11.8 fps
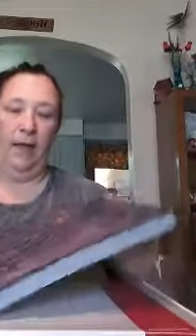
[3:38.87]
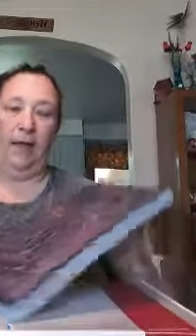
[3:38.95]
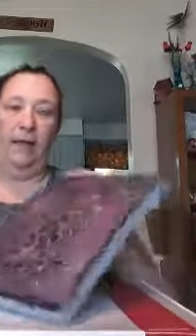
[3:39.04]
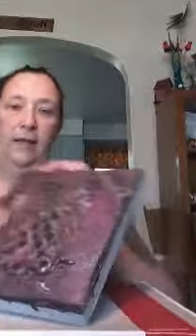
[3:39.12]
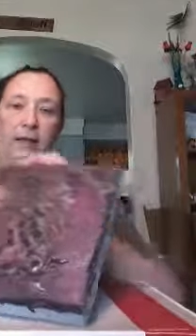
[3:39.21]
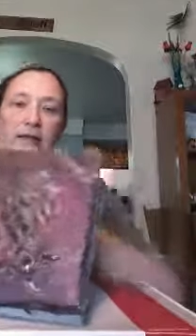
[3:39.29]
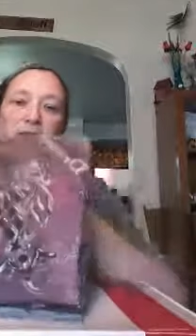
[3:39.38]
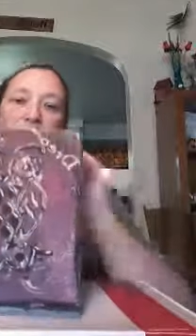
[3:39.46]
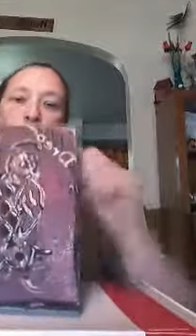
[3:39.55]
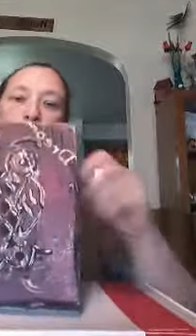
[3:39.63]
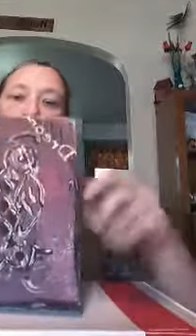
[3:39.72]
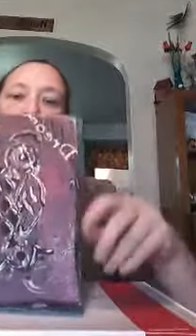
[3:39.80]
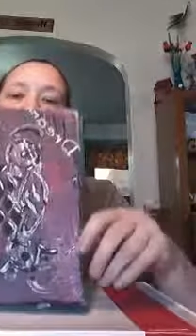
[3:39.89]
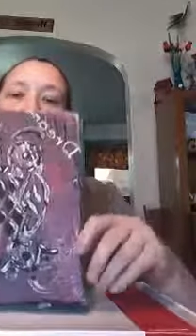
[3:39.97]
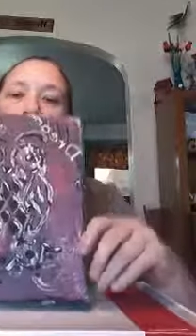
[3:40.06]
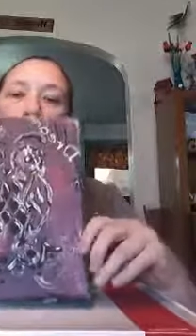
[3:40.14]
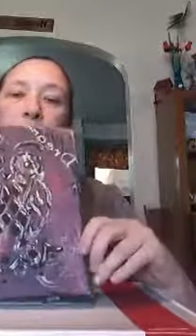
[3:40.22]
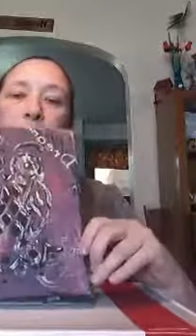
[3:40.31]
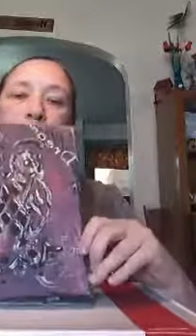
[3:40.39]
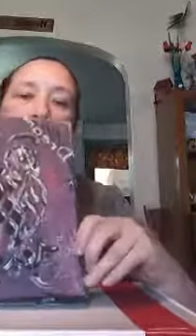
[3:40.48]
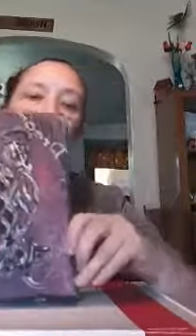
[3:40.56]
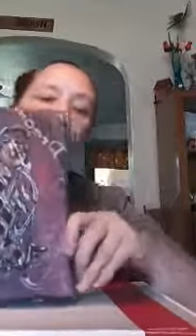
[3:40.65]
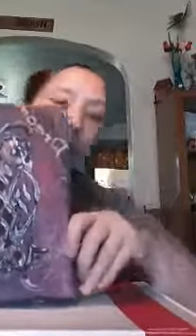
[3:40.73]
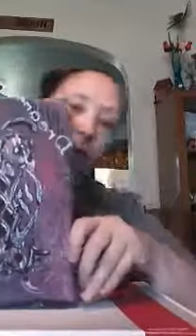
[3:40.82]
And then this one,
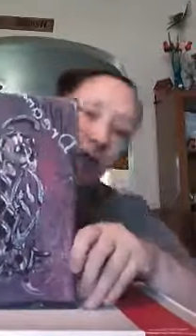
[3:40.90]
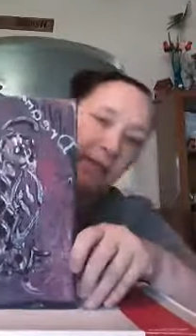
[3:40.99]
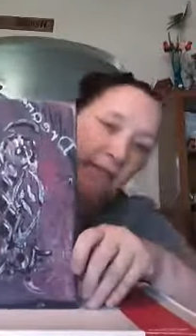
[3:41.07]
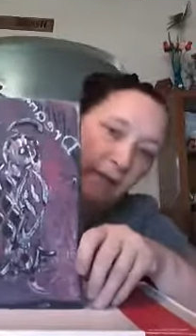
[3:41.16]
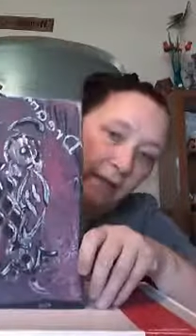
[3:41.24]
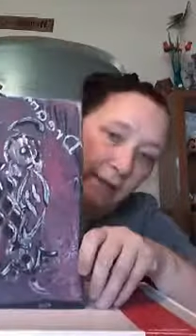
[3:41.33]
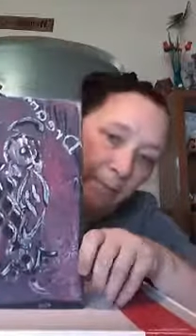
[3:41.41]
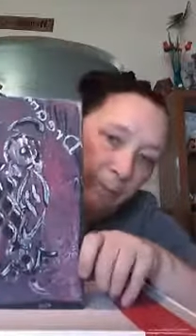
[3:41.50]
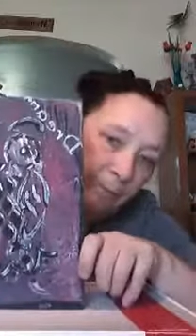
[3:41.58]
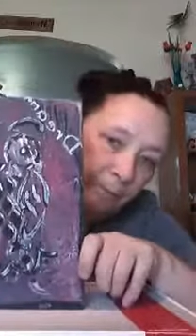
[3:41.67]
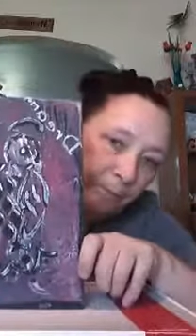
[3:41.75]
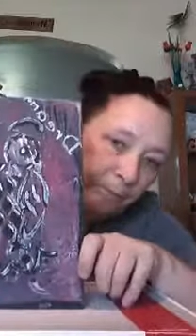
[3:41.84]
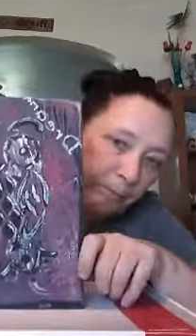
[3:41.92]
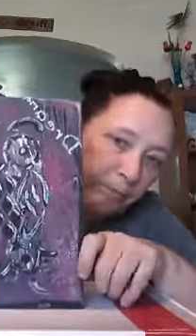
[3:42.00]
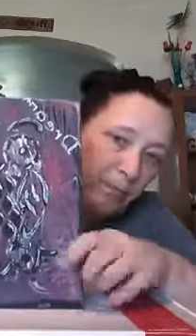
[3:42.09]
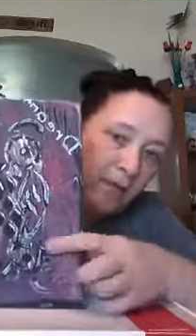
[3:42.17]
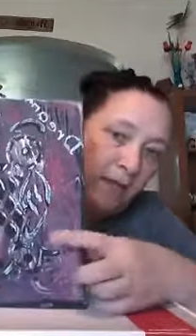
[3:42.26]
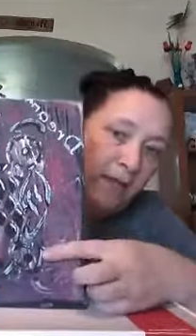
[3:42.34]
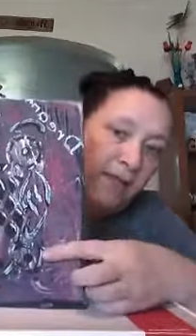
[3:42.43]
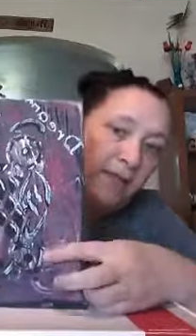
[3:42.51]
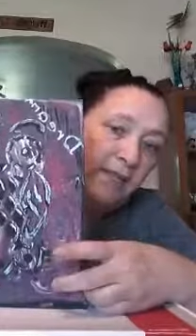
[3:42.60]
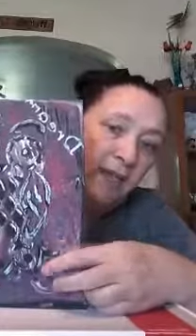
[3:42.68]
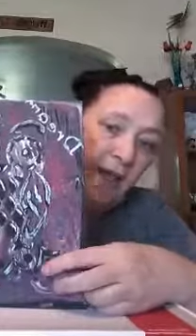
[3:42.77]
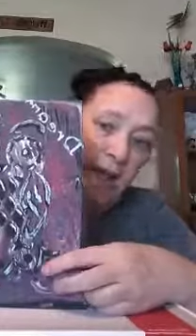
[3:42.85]
if you could see him, he's an